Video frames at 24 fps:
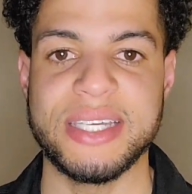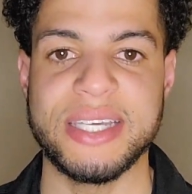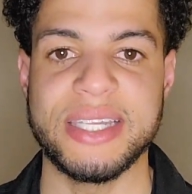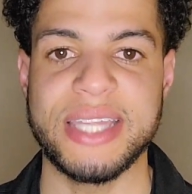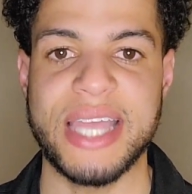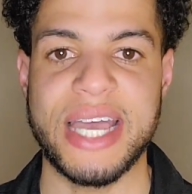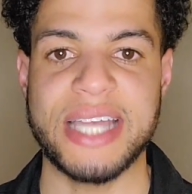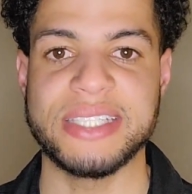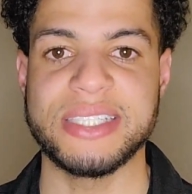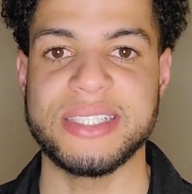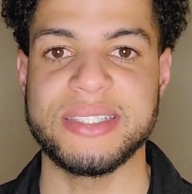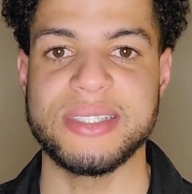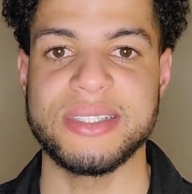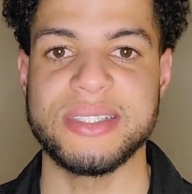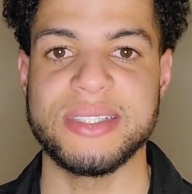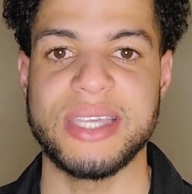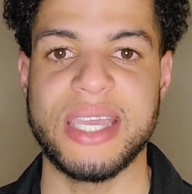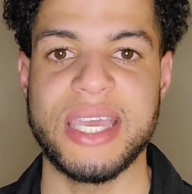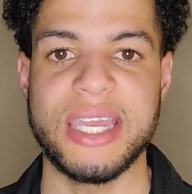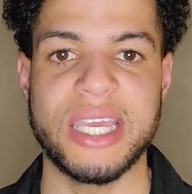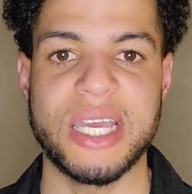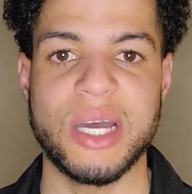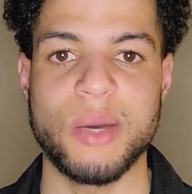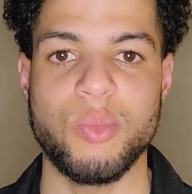and that's
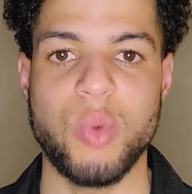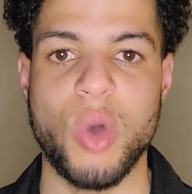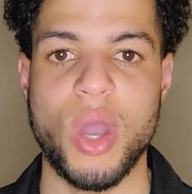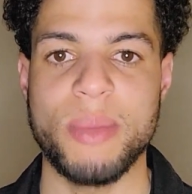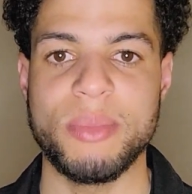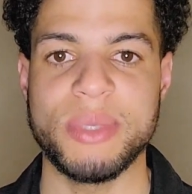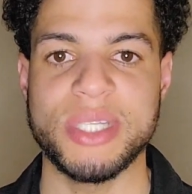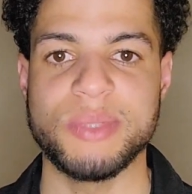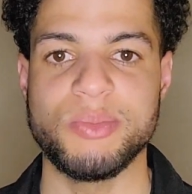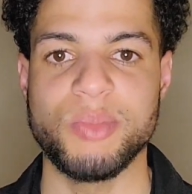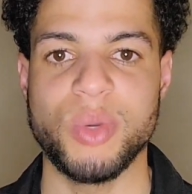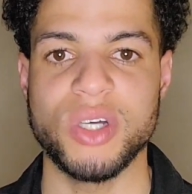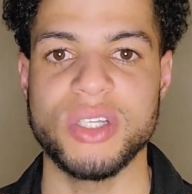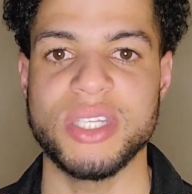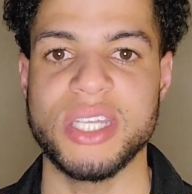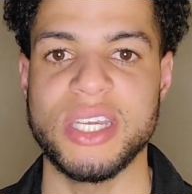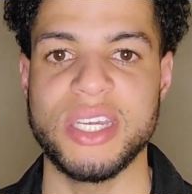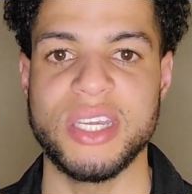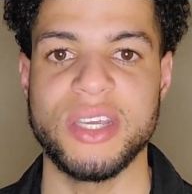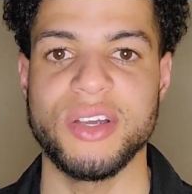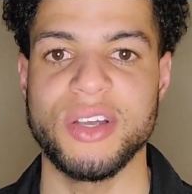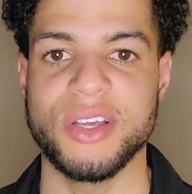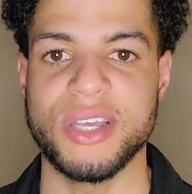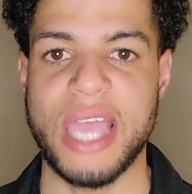getting appointments booked
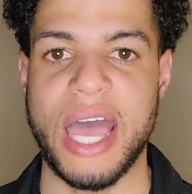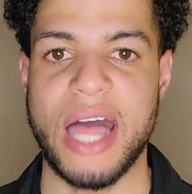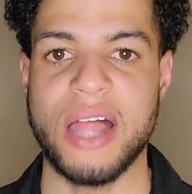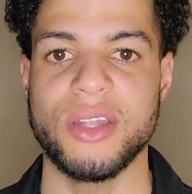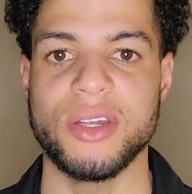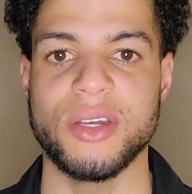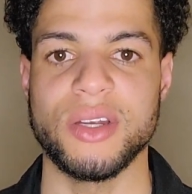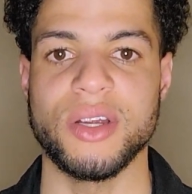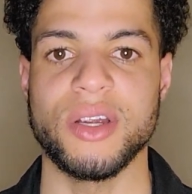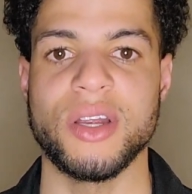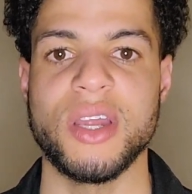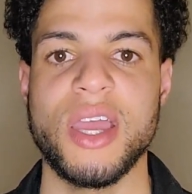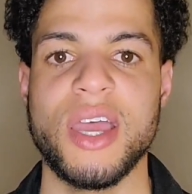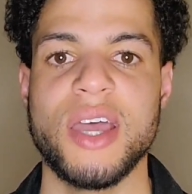into your calendar.